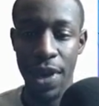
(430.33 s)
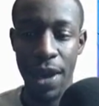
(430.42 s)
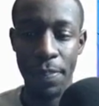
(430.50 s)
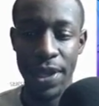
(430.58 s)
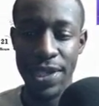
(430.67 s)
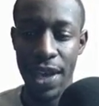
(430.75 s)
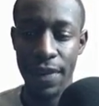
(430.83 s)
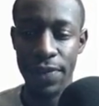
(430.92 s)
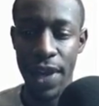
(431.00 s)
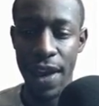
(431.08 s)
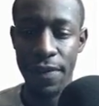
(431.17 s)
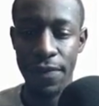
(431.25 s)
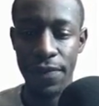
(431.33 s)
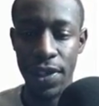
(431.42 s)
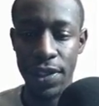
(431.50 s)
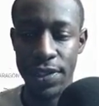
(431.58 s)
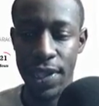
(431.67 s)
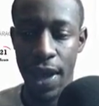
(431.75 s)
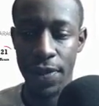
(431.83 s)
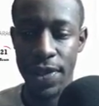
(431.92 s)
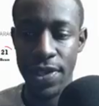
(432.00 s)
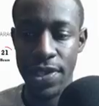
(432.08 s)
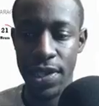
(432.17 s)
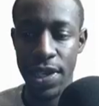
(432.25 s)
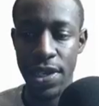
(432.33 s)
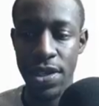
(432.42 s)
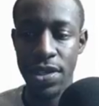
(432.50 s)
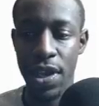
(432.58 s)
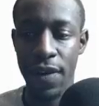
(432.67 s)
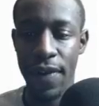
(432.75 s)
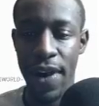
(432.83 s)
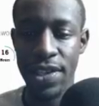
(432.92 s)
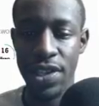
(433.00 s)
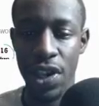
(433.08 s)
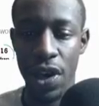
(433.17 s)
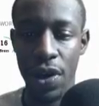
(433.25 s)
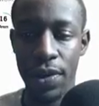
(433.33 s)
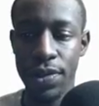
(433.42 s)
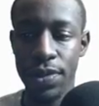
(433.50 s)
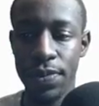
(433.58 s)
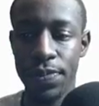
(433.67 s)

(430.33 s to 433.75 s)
because I've looked down this list of ICOs,